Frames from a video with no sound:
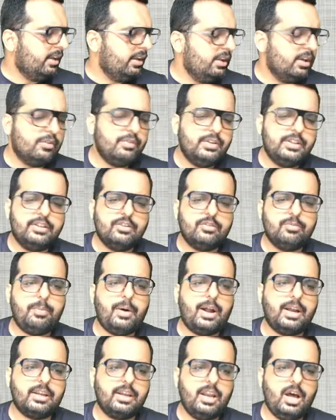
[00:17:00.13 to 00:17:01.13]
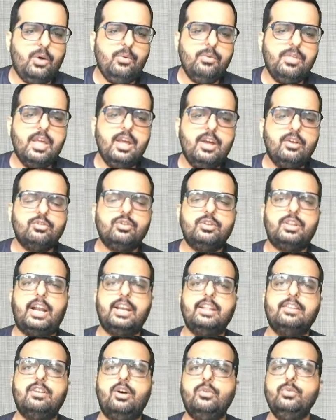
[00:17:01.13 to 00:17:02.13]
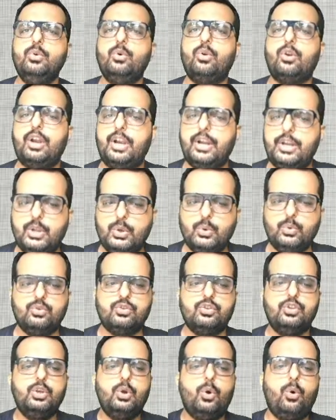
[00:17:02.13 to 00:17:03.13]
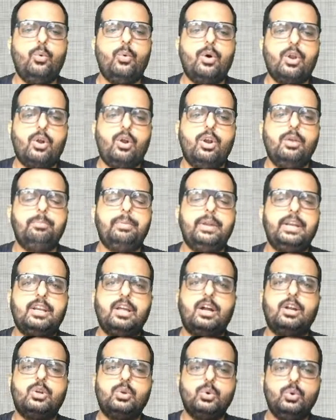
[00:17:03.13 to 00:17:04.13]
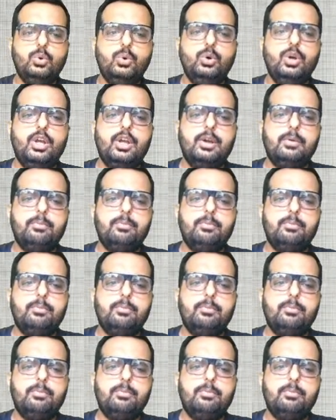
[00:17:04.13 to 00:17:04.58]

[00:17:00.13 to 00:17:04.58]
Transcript: clear with this part now? So that is how you reduce the overall beta to